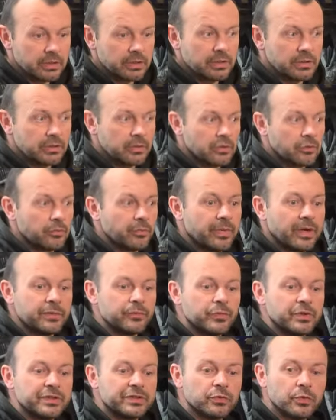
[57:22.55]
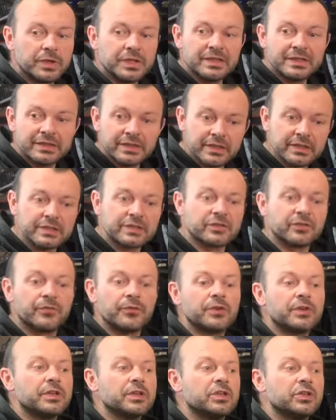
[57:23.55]
you know but between these
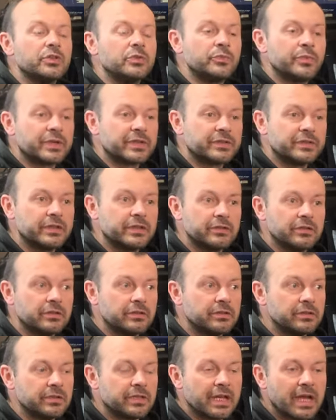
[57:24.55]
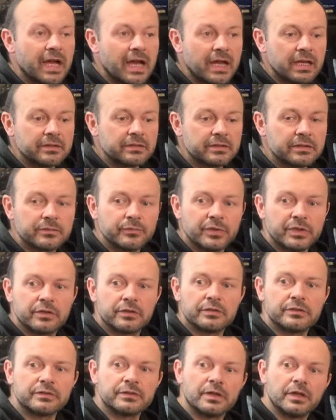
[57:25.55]
three in particular you can't
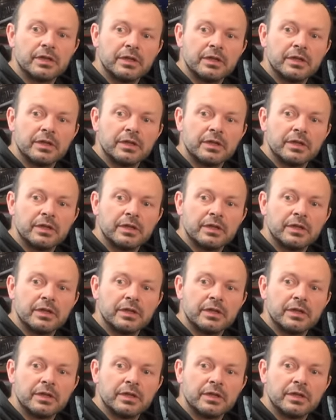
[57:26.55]
because